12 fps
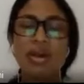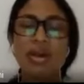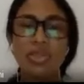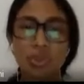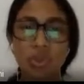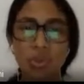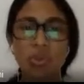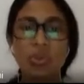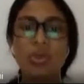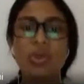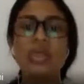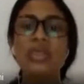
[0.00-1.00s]

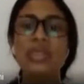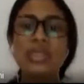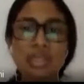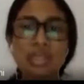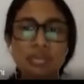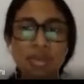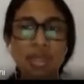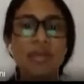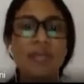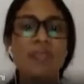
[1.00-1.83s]
So it is a very